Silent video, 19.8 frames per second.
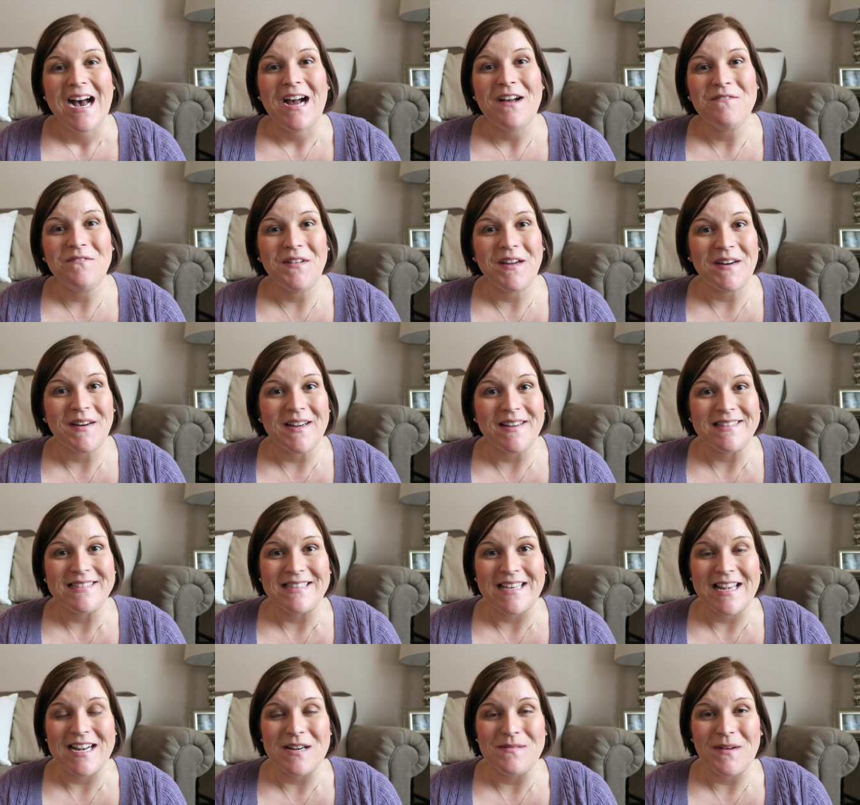I'm very
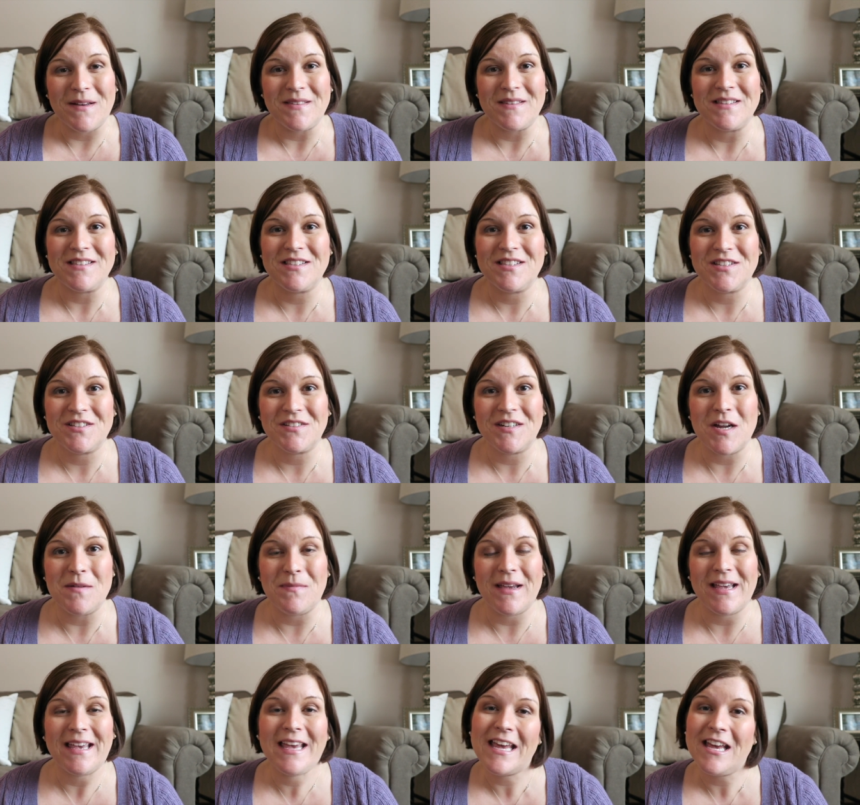excited about this trip
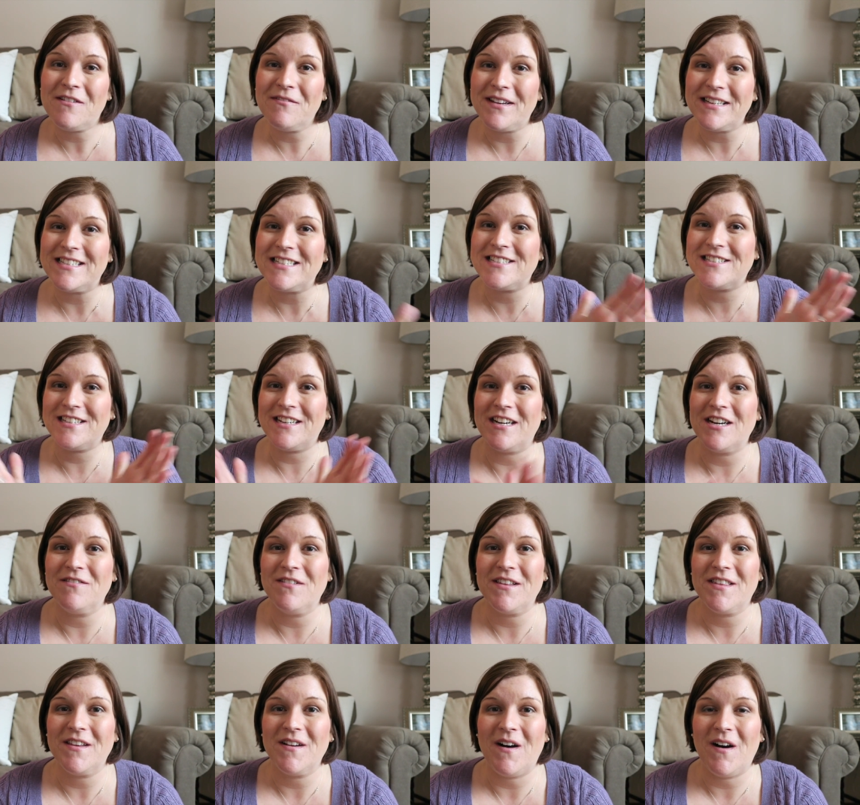and can't wait to share it
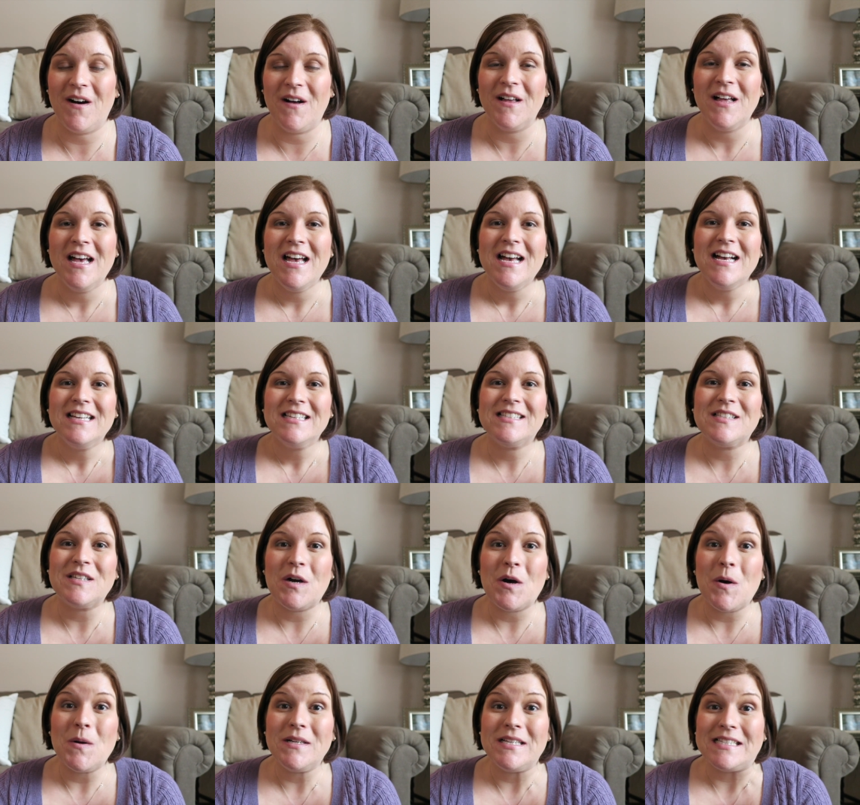with you all.
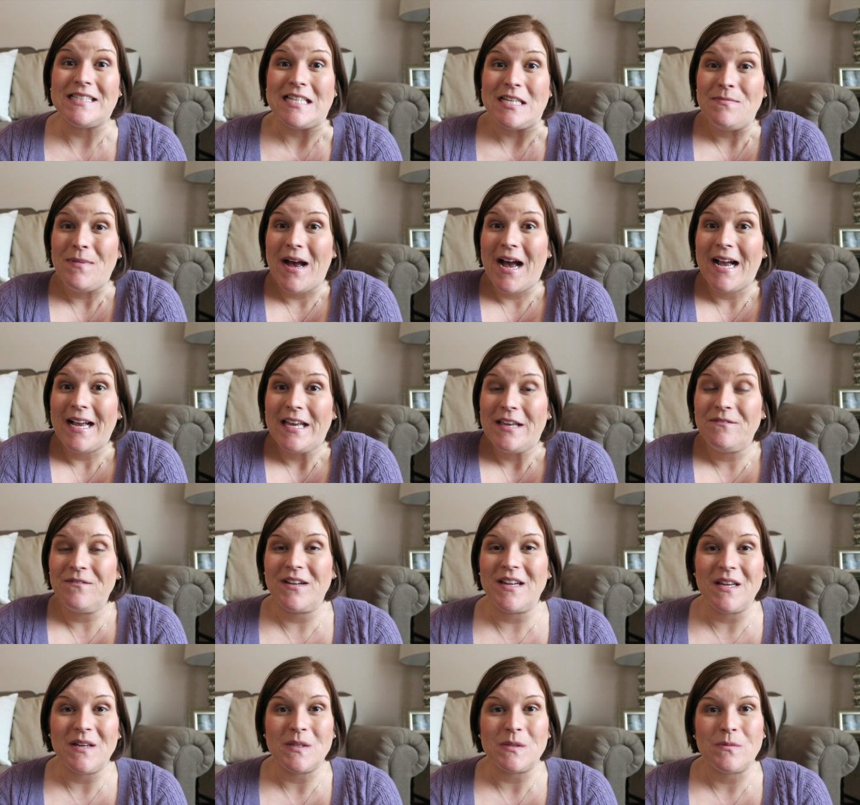So Disney packing
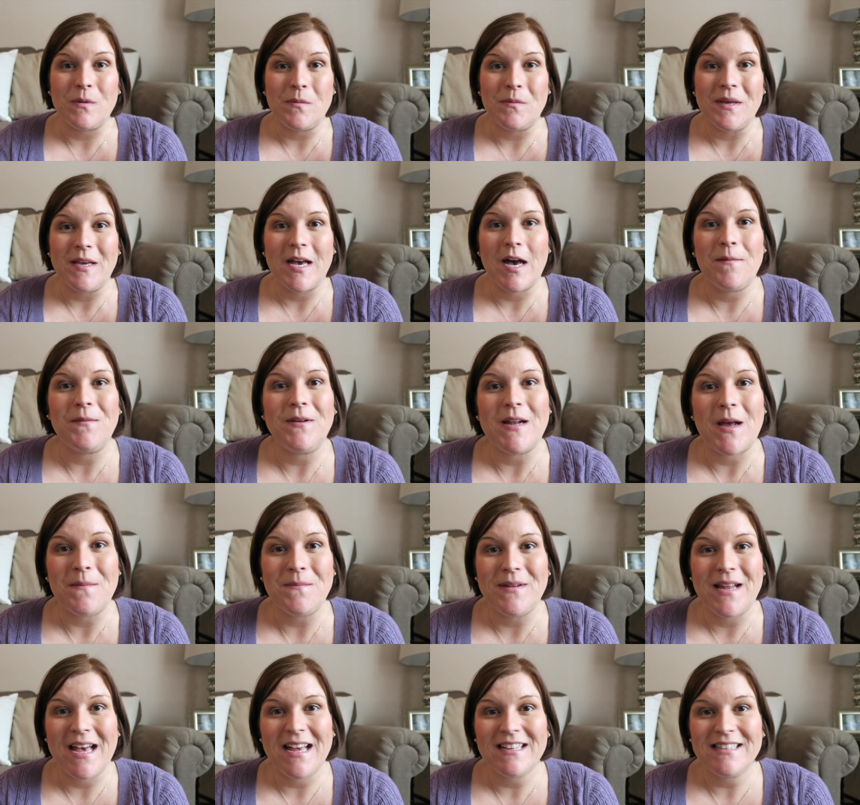videos will be coming
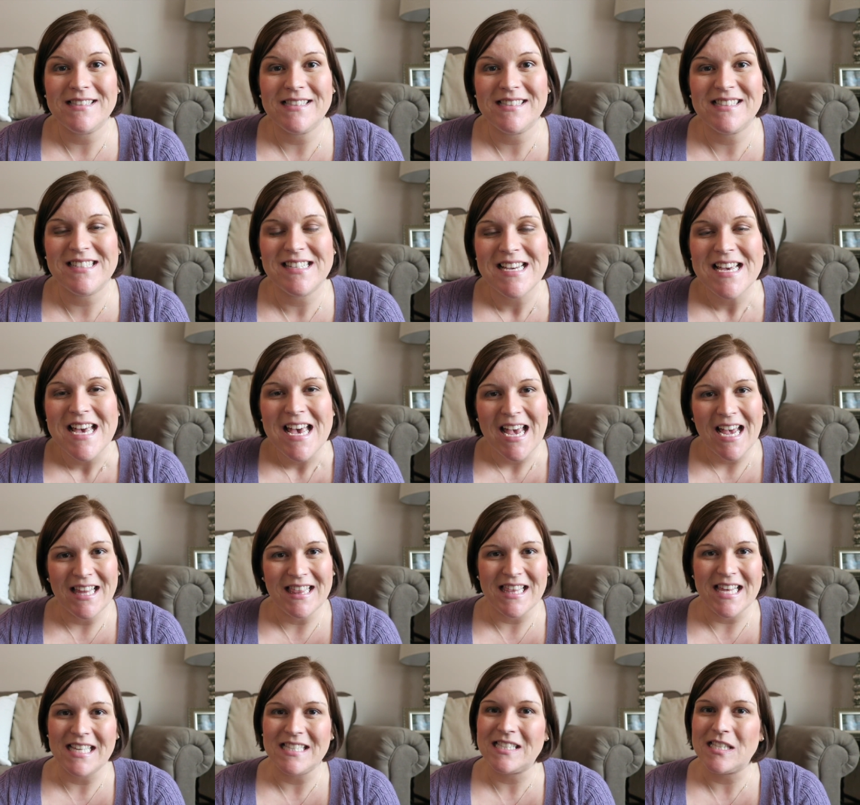up next,
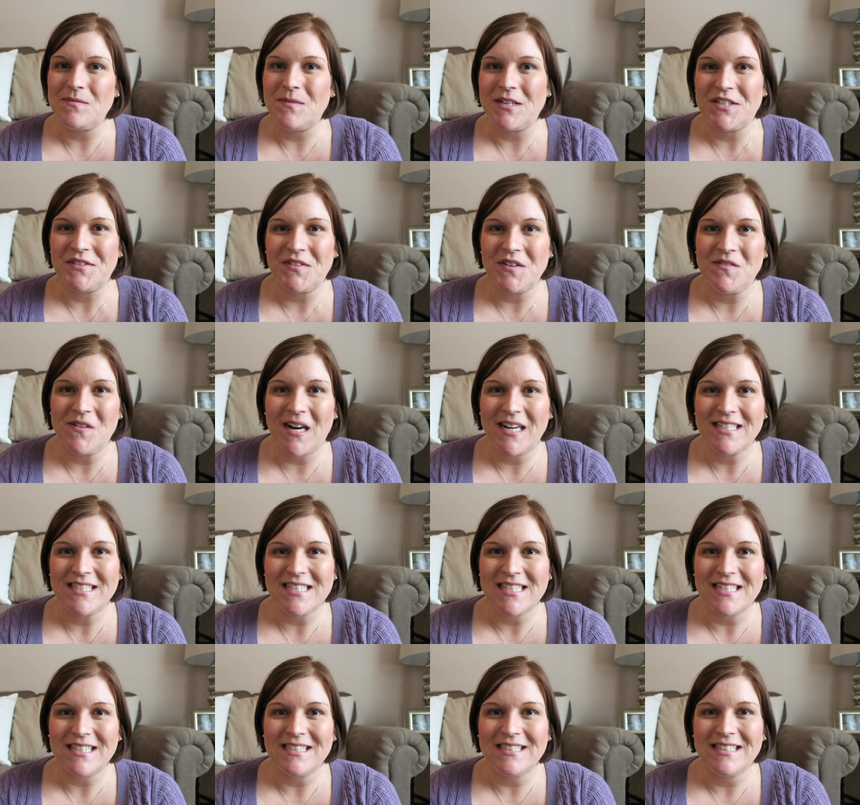and thanks so much for
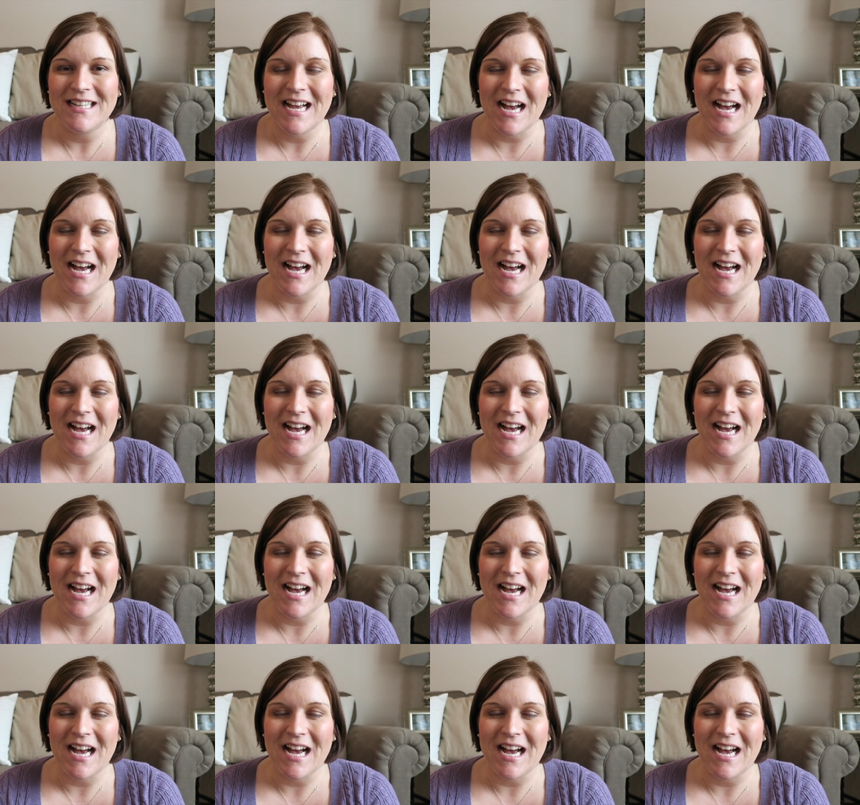watching.